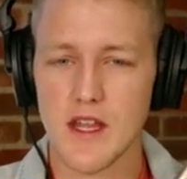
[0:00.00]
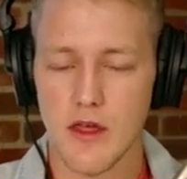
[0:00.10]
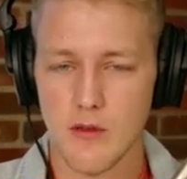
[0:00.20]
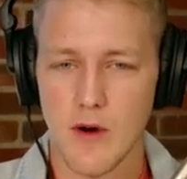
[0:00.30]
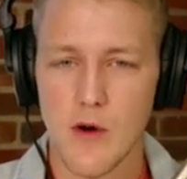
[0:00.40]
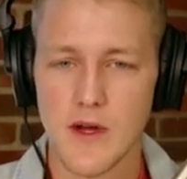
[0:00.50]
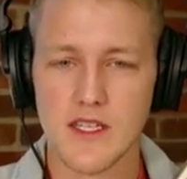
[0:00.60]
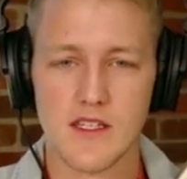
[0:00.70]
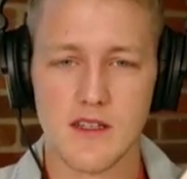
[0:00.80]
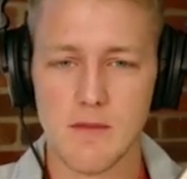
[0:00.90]
they throw
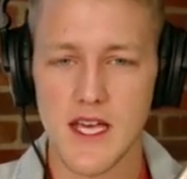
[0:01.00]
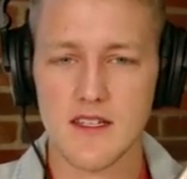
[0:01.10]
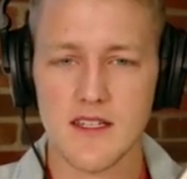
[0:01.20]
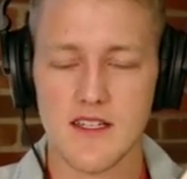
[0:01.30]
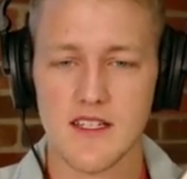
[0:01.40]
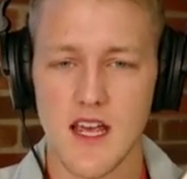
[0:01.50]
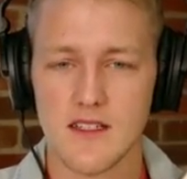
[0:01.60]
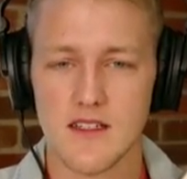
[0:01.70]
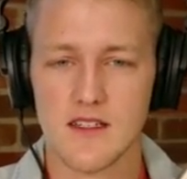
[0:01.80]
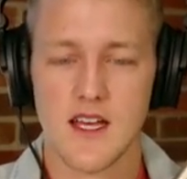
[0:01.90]
into the mix in these
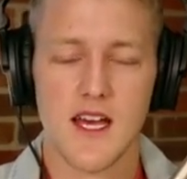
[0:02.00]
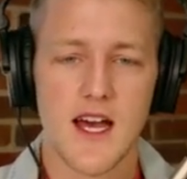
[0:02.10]
cases.